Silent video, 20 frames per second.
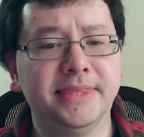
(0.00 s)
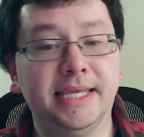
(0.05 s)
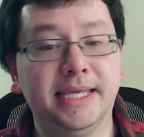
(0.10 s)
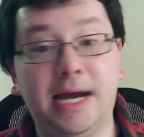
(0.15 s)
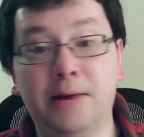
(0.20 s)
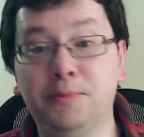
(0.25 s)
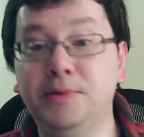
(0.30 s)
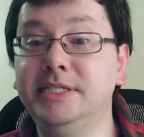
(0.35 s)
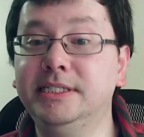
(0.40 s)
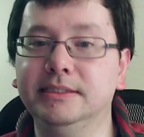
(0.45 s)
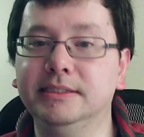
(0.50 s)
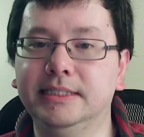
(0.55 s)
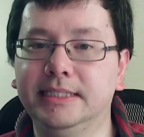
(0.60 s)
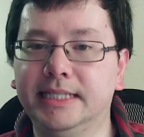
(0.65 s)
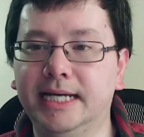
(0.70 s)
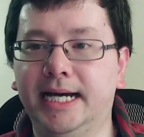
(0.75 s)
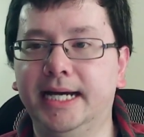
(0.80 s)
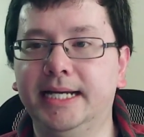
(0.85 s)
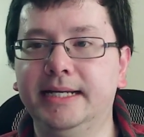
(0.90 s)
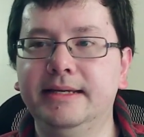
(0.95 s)
I recently
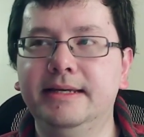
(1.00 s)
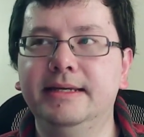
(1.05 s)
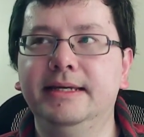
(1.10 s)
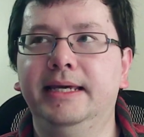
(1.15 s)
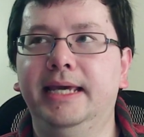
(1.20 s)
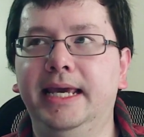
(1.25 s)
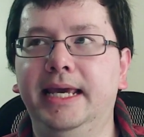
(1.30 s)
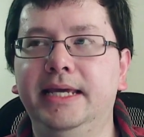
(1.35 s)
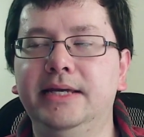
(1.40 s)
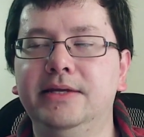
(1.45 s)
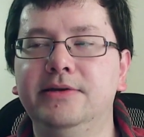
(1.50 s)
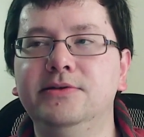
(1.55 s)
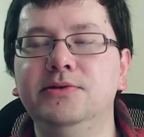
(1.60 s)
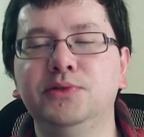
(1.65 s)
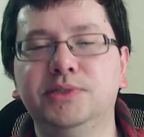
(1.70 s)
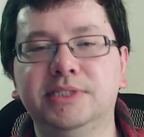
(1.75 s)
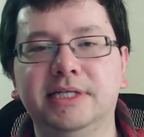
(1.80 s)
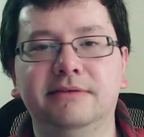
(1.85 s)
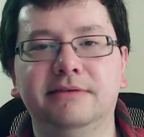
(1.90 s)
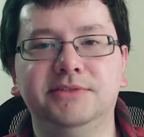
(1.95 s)
got a new
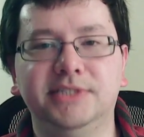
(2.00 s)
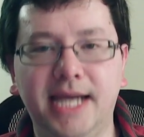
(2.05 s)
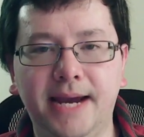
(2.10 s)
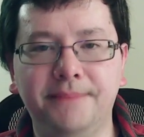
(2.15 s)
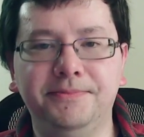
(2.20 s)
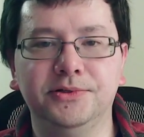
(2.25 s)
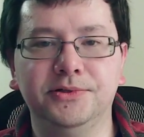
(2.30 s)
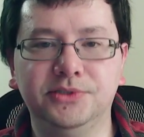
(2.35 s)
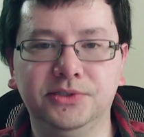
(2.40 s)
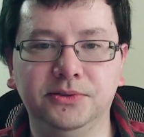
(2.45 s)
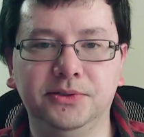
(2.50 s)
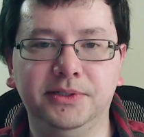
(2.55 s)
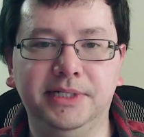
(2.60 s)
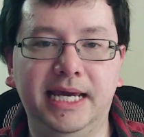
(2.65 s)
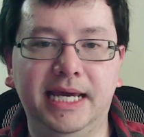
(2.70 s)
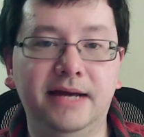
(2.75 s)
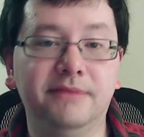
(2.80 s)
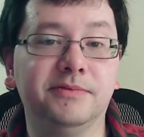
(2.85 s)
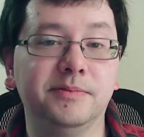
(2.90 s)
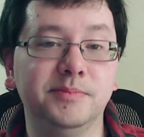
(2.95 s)
set of chapters to look
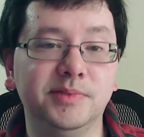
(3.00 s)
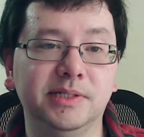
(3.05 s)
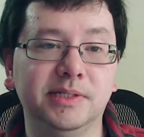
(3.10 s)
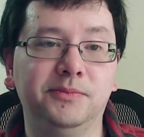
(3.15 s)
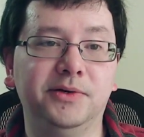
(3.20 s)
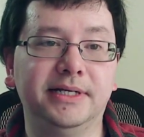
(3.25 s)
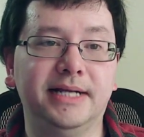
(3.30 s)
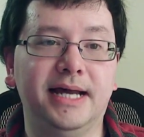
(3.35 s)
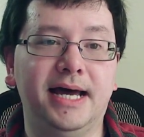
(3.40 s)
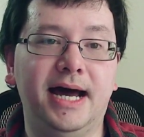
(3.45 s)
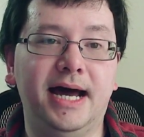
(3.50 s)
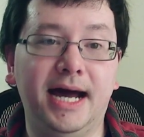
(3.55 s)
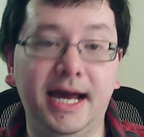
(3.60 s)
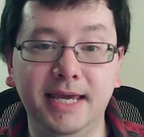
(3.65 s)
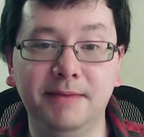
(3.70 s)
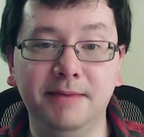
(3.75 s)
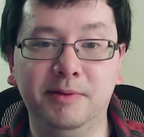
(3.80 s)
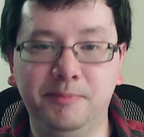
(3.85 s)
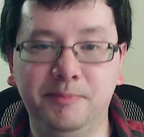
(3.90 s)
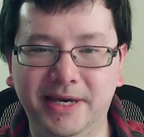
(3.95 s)
at from someone I
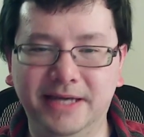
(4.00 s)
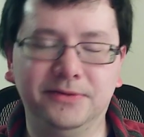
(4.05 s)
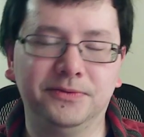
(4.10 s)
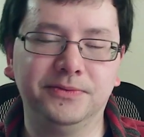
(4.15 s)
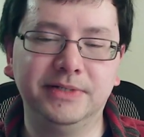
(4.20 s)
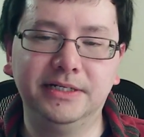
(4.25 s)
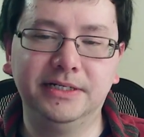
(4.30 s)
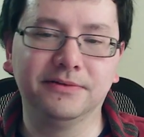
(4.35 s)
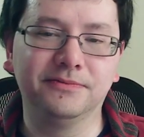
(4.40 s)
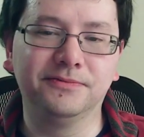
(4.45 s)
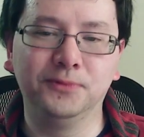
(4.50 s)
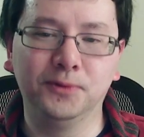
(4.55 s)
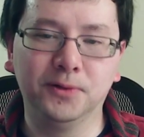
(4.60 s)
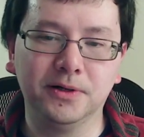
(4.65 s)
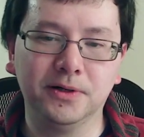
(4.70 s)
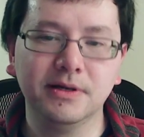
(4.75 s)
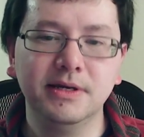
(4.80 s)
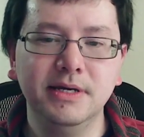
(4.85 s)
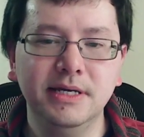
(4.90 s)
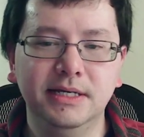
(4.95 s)
am a beta reader for.